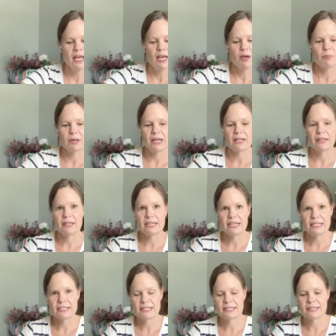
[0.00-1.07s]
But
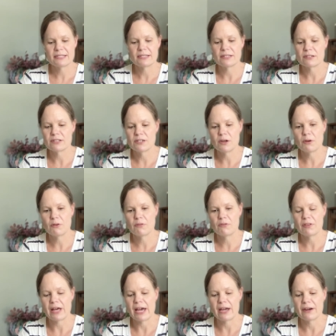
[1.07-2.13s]
there's no
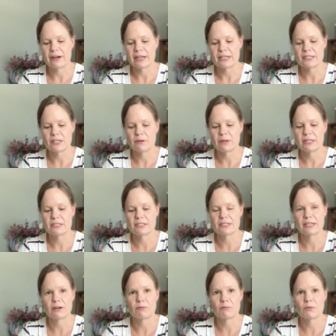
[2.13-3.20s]
flat area, so it just
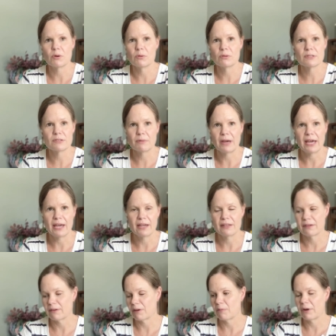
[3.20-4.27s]
like rolls away, and
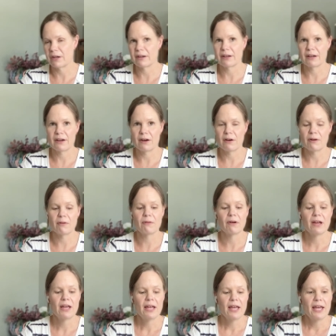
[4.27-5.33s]
they're like, where did it go?
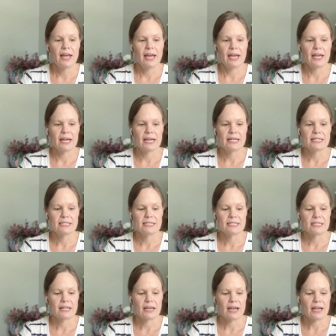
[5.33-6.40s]

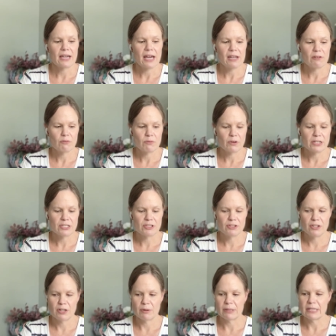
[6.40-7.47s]
And I kind of wish,
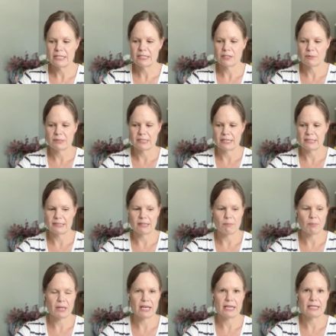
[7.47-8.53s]
at least there was like some
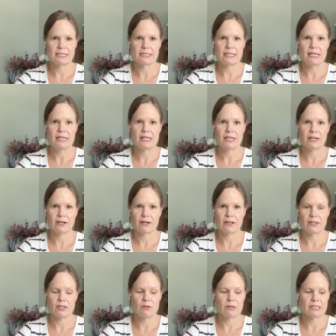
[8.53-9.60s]
place in here
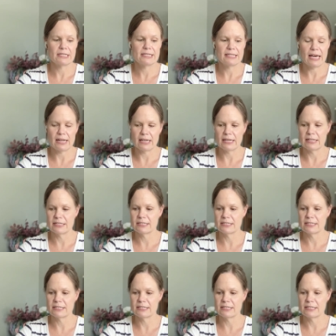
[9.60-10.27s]
that you could set it.